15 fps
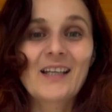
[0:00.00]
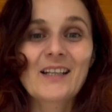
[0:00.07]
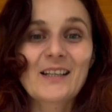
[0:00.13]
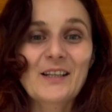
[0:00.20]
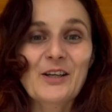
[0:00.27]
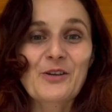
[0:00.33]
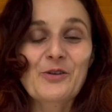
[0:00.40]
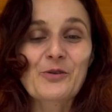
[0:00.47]

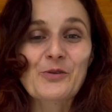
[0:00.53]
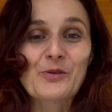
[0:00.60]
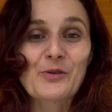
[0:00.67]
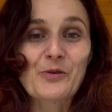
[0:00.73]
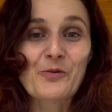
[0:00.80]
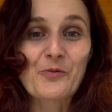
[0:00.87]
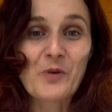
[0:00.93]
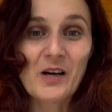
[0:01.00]
Thank you
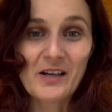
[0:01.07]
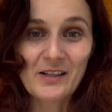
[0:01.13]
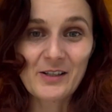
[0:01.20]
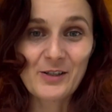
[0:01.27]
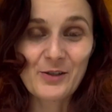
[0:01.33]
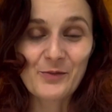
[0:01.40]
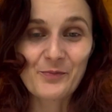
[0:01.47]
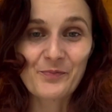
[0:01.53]
so
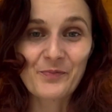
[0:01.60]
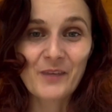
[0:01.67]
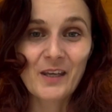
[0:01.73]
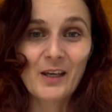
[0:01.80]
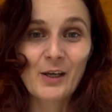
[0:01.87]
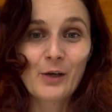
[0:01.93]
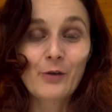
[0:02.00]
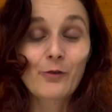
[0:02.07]
much
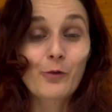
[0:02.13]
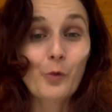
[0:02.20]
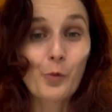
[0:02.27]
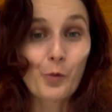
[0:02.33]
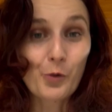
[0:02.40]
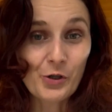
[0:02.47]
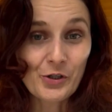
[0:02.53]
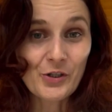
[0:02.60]
for
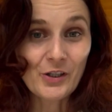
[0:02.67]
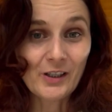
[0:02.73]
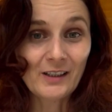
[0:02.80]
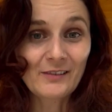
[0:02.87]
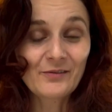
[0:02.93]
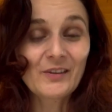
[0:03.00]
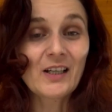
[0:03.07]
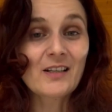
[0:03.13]

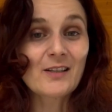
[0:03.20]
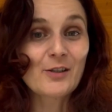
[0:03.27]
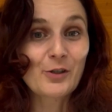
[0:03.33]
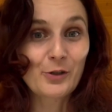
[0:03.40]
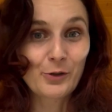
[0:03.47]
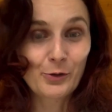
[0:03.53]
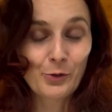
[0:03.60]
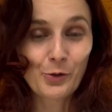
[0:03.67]
watching. That's
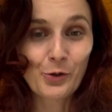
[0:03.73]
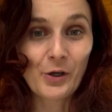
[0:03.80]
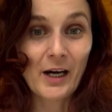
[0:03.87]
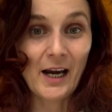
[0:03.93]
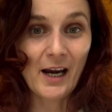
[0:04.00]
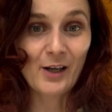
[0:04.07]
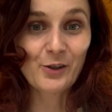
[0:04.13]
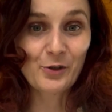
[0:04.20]
your
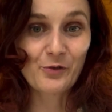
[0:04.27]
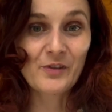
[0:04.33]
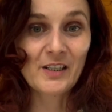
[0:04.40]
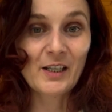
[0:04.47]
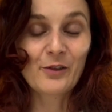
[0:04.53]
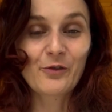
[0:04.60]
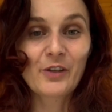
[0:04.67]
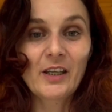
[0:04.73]
act of
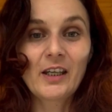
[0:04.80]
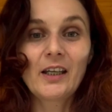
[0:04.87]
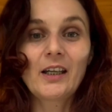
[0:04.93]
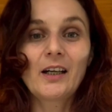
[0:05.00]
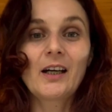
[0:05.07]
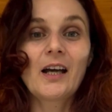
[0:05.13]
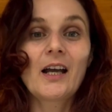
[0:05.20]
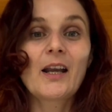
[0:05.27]

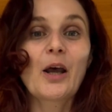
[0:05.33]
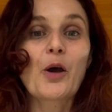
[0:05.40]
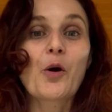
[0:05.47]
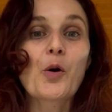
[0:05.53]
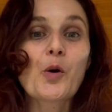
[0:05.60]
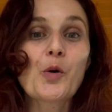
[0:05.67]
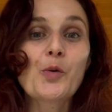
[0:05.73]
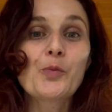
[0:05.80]
self-care. And I
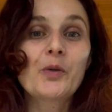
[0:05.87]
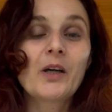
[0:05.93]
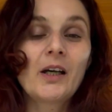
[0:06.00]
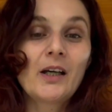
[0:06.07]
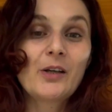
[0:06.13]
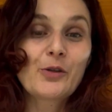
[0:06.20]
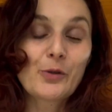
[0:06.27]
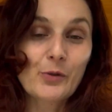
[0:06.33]
hope
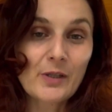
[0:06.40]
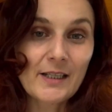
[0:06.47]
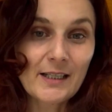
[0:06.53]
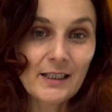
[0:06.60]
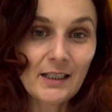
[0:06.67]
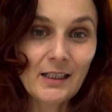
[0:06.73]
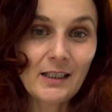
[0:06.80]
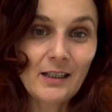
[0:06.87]
to
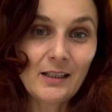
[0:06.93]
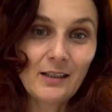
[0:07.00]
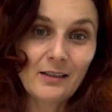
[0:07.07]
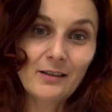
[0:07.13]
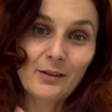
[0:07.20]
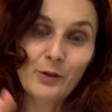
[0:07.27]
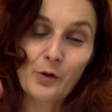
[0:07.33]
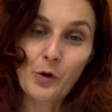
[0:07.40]
see
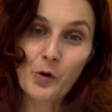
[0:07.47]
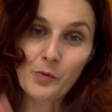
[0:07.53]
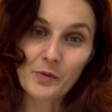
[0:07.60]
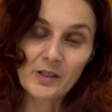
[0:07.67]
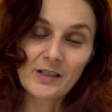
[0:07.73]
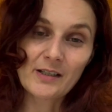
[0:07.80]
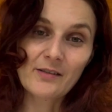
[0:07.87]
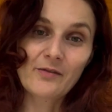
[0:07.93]
in the
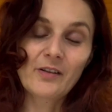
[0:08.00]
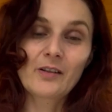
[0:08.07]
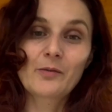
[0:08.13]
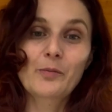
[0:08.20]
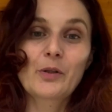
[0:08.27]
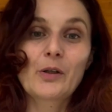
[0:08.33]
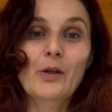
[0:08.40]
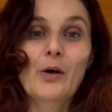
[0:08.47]
comments field
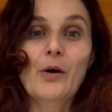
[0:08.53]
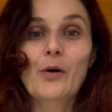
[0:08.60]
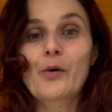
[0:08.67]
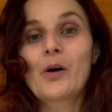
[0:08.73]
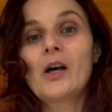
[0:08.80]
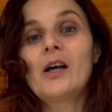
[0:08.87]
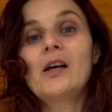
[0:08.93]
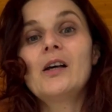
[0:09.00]
below
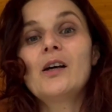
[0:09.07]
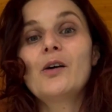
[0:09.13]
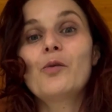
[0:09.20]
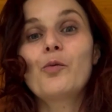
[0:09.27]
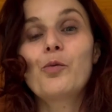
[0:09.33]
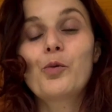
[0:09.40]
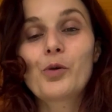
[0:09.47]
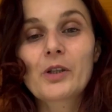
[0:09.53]

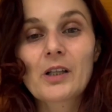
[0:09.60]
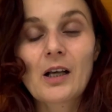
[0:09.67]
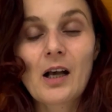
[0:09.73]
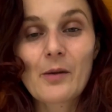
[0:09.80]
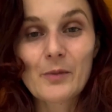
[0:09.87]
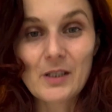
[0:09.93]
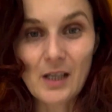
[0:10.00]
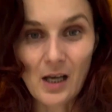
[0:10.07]
what
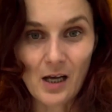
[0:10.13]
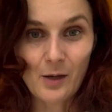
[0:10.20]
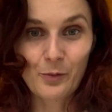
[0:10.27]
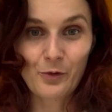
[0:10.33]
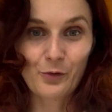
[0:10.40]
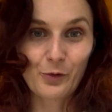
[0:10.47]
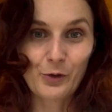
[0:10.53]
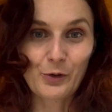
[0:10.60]
comes up
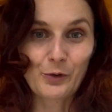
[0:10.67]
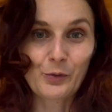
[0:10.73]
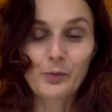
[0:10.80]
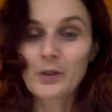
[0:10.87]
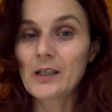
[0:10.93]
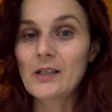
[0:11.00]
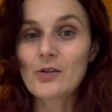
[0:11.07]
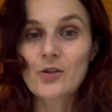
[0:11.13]
for you.
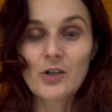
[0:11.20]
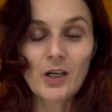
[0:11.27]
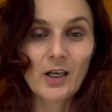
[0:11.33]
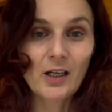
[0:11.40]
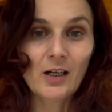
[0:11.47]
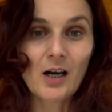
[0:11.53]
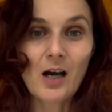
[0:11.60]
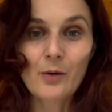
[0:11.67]
Please
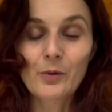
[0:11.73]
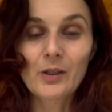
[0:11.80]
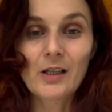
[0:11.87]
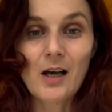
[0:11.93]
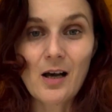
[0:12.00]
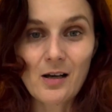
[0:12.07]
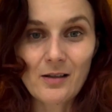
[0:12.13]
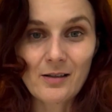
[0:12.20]
share. I will
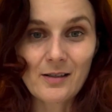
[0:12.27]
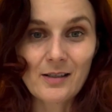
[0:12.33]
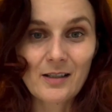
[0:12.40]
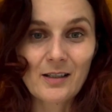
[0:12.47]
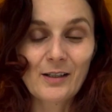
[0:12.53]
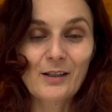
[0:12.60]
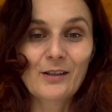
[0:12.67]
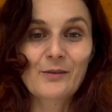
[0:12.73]

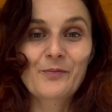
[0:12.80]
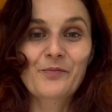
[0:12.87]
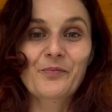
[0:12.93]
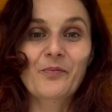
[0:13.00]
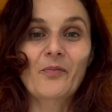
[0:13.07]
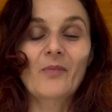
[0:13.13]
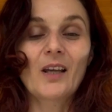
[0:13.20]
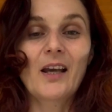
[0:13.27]
answer
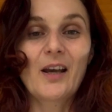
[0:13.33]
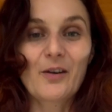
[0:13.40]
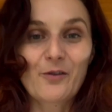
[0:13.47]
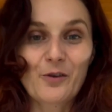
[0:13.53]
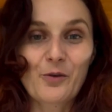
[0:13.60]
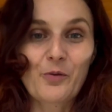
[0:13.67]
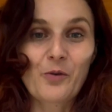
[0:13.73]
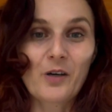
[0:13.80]

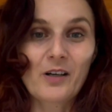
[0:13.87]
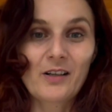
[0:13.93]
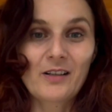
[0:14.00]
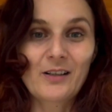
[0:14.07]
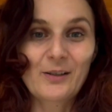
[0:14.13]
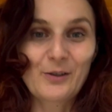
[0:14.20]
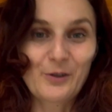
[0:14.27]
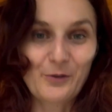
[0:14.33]
everyone
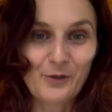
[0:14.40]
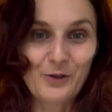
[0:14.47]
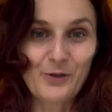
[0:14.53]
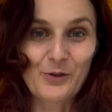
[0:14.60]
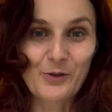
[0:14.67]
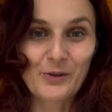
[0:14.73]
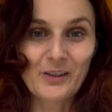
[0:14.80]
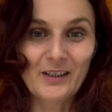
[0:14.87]

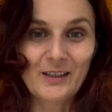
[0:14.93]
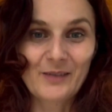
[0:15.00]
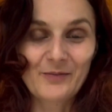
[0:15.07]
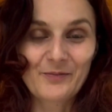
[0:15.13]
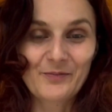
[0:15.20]
individually.